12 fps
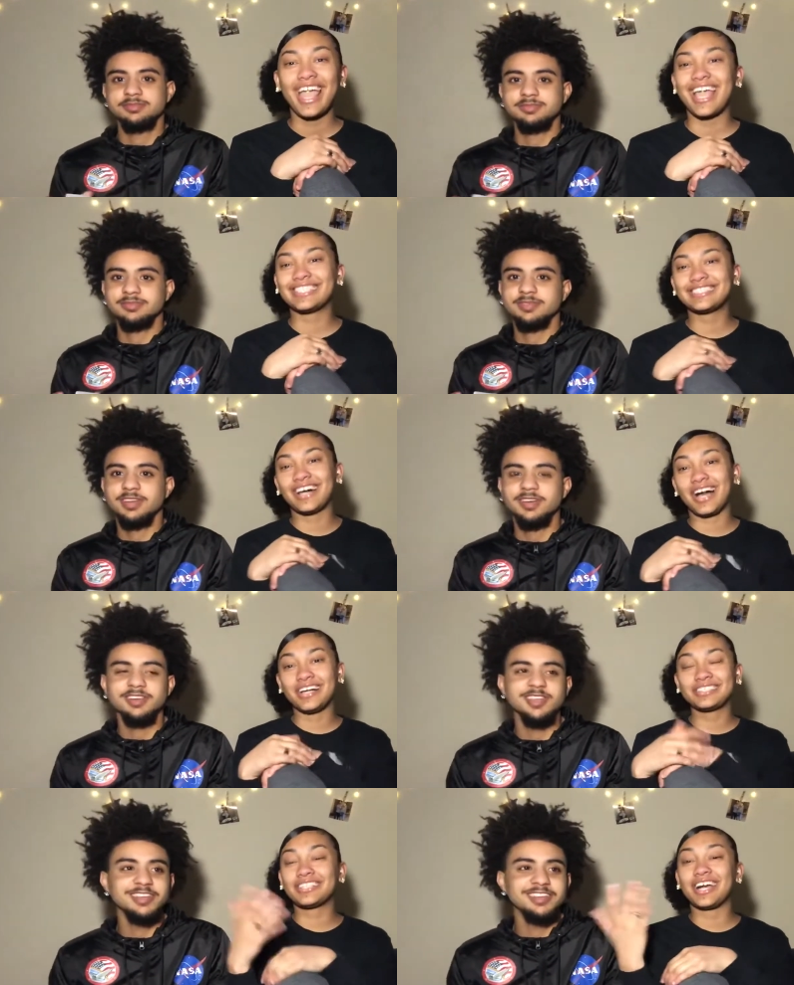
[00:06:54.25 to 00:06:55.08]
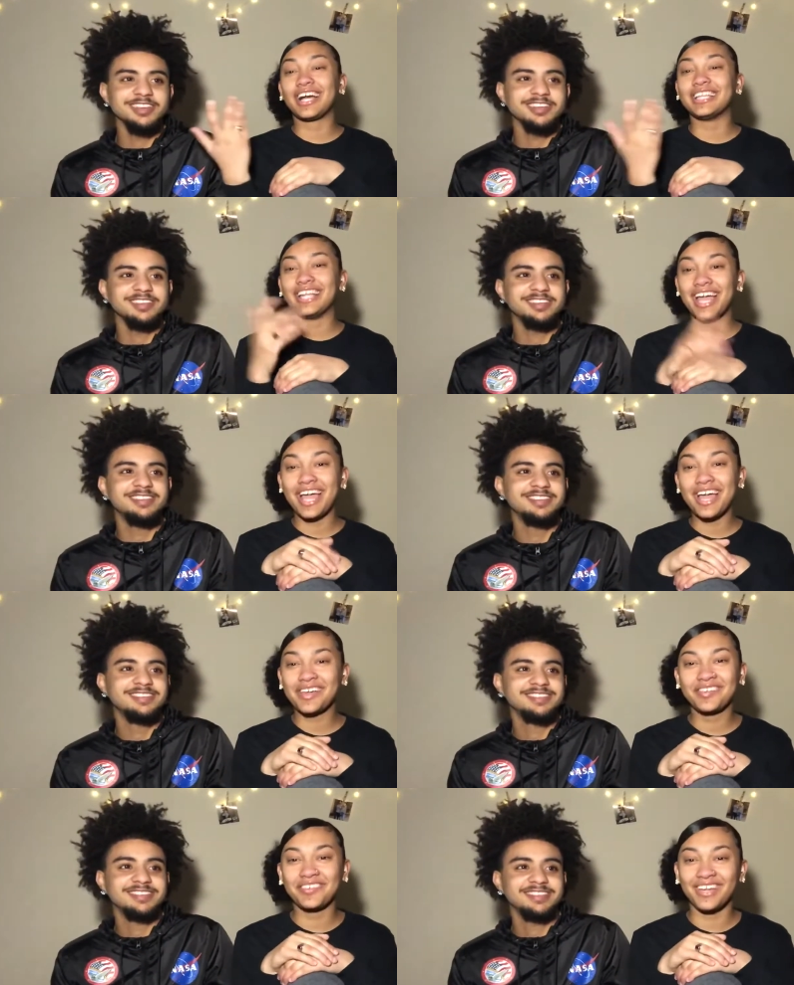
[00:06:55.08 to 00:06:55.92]
Speaker 1: And so oh, I started yeah.
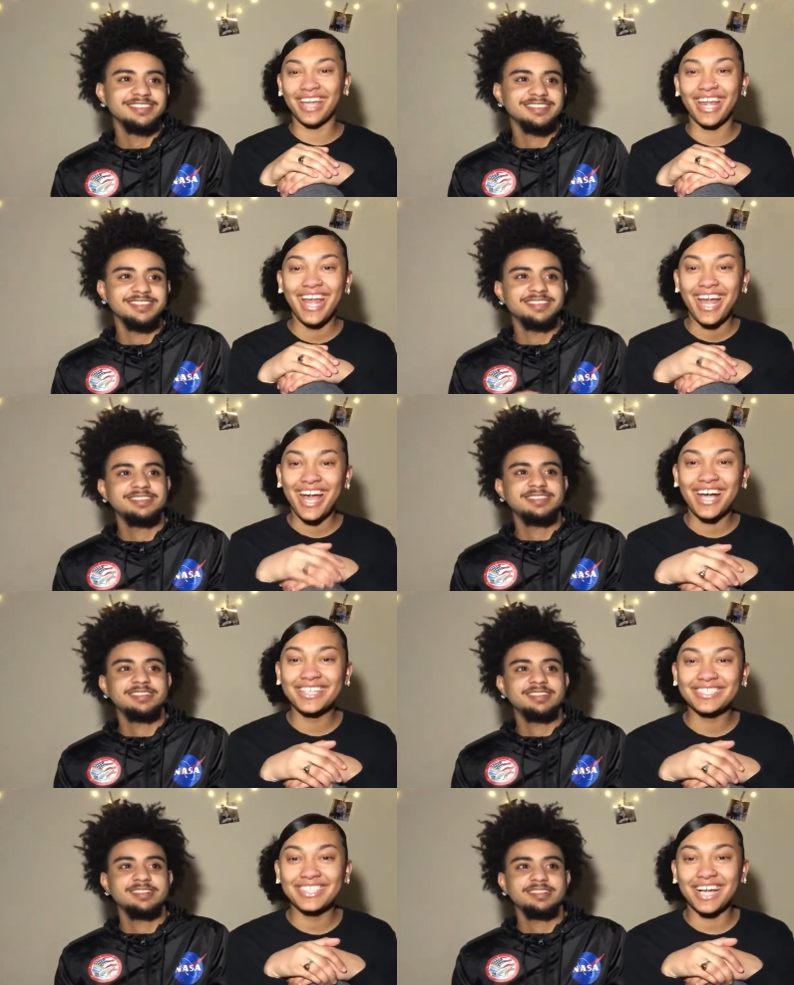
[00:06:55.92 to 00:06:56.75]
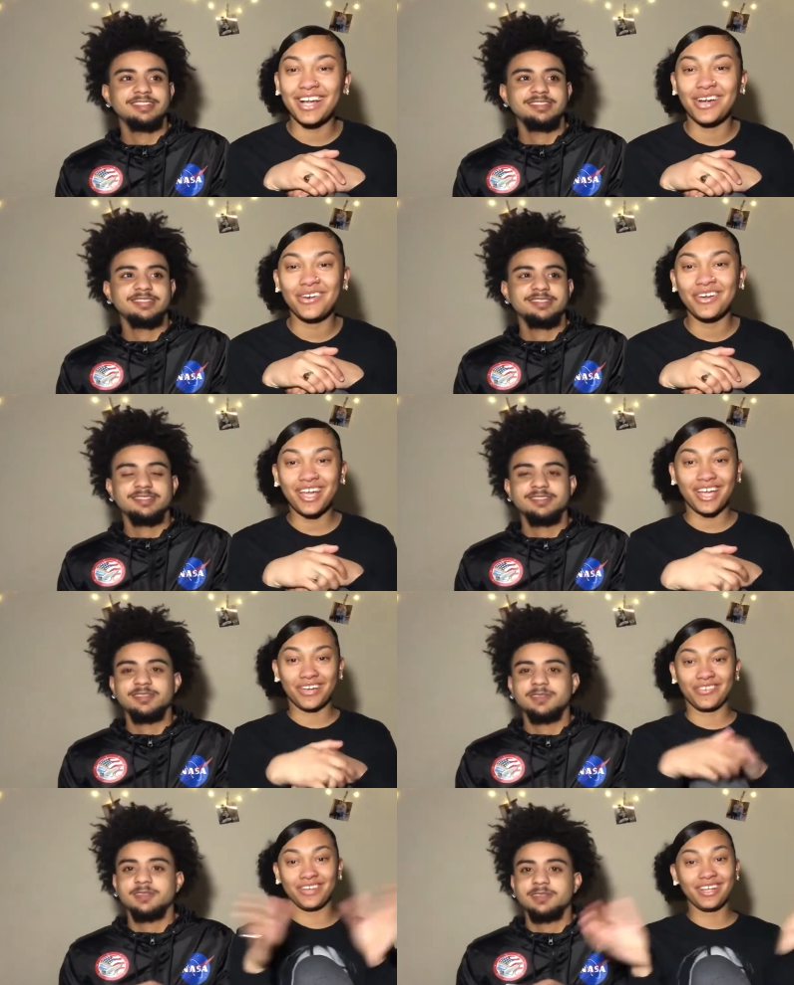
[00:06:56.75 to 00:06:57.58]
laughing. I was like,
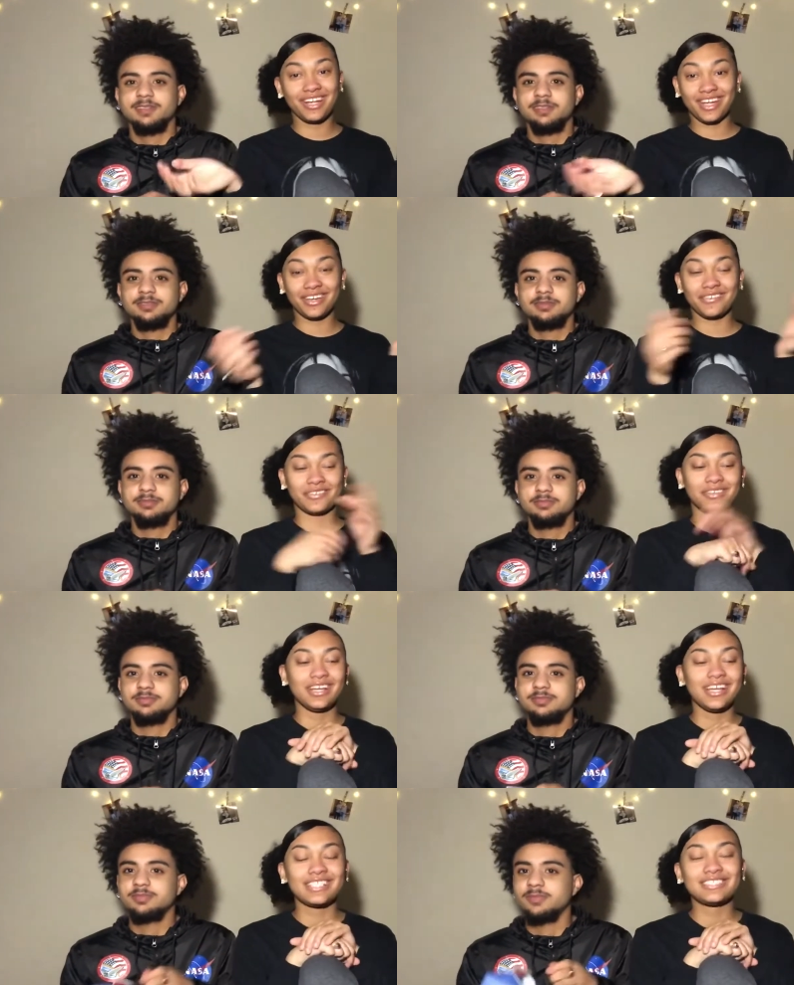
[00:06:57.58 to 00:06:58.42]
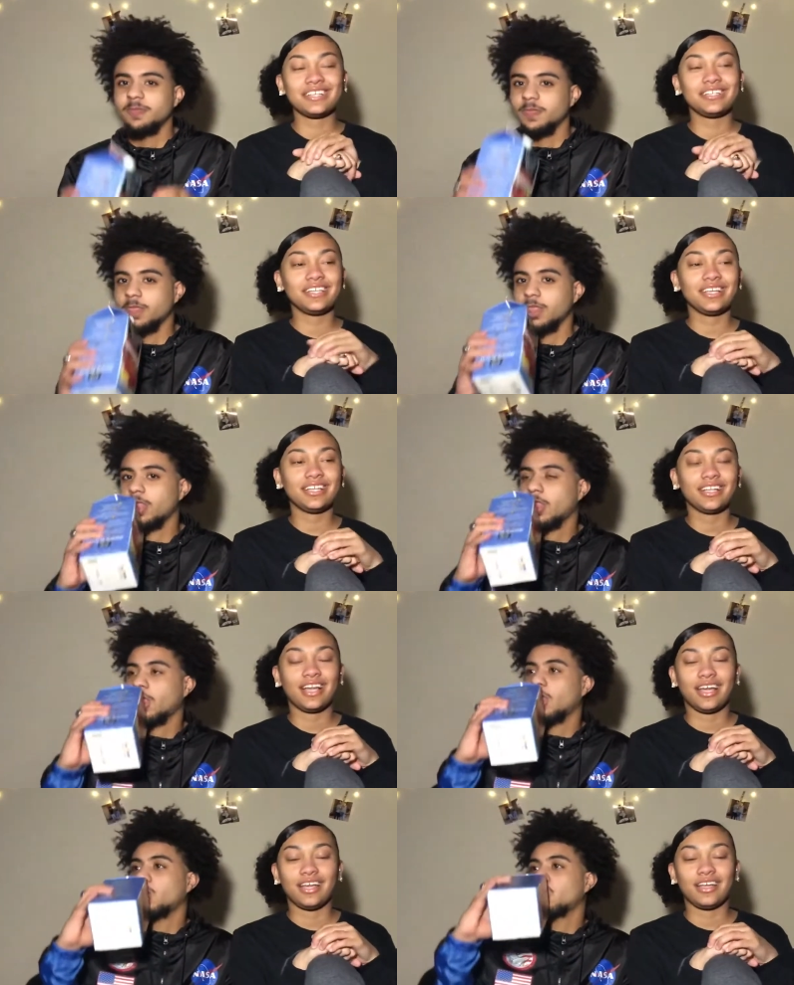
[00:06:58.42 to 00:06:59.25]
okay, whatever. So then
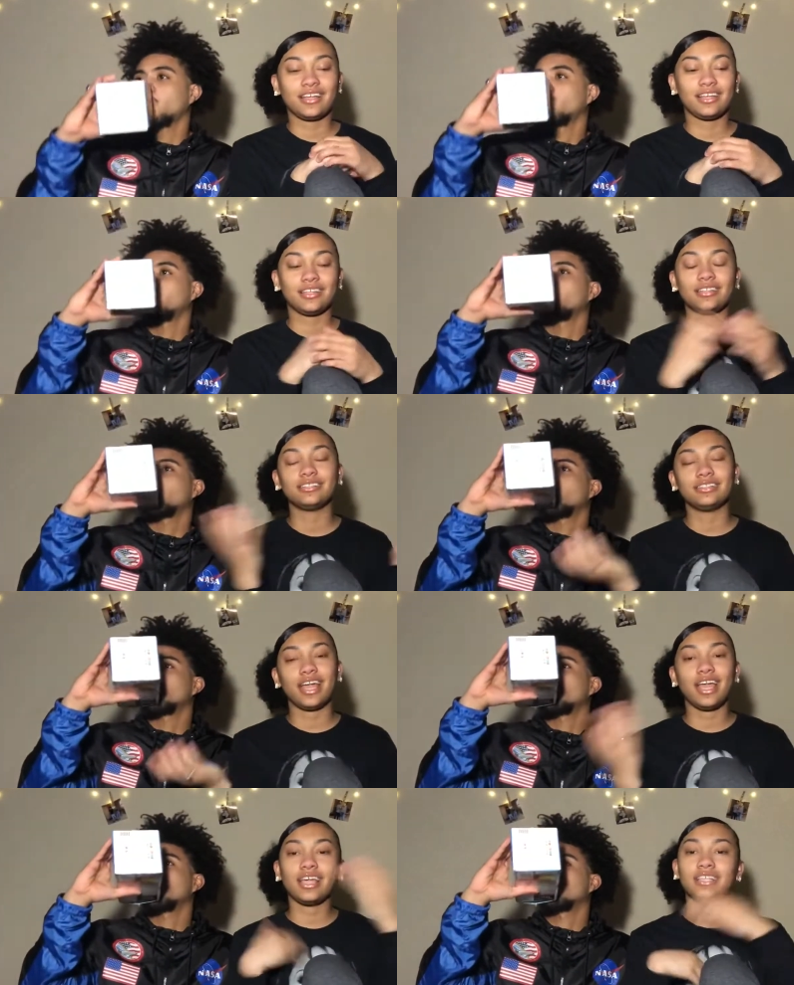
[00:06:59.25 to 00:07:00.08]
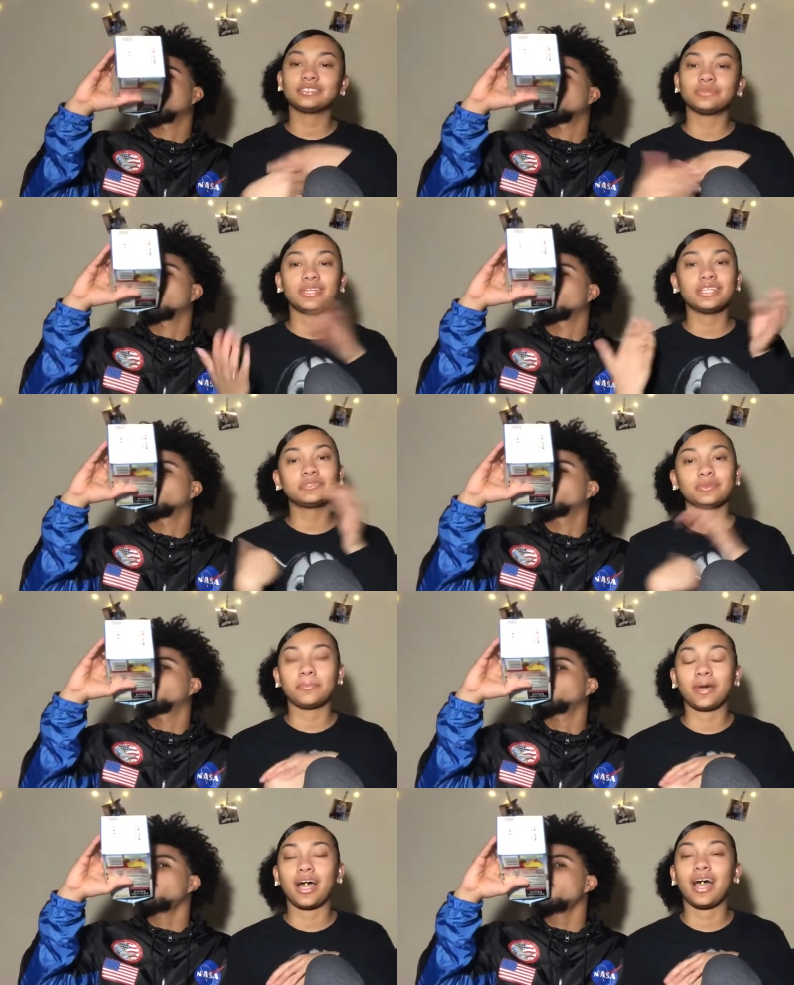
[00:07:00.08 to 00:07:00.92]
like days, weeks
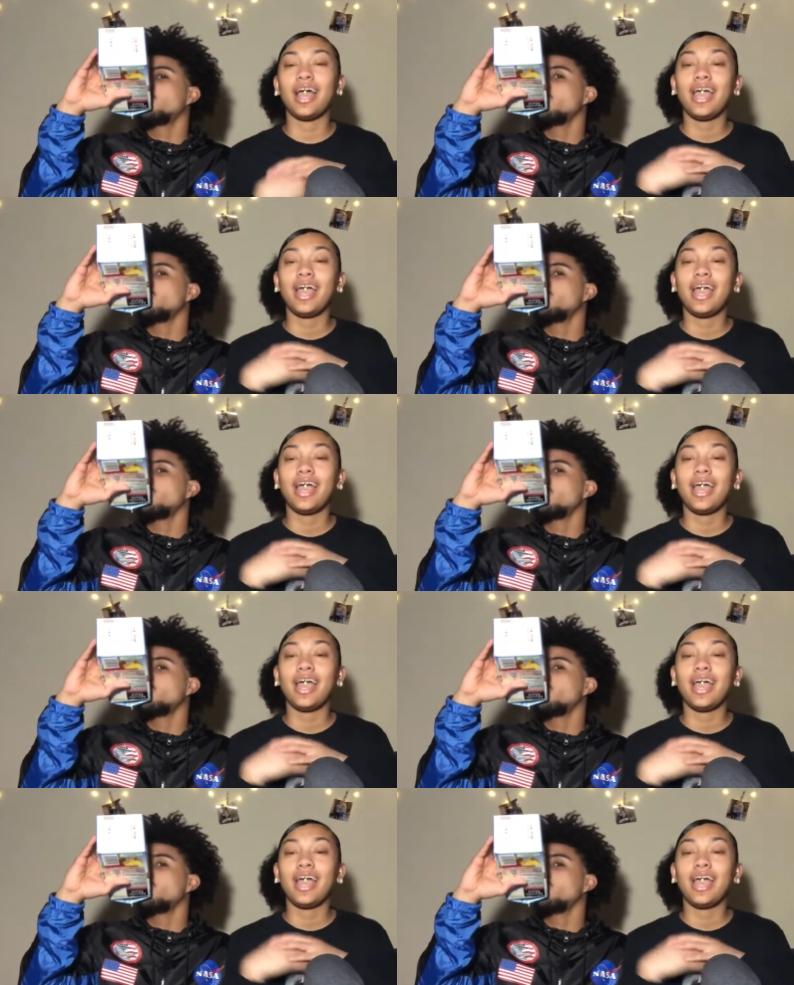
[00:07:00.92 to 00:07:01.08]
went by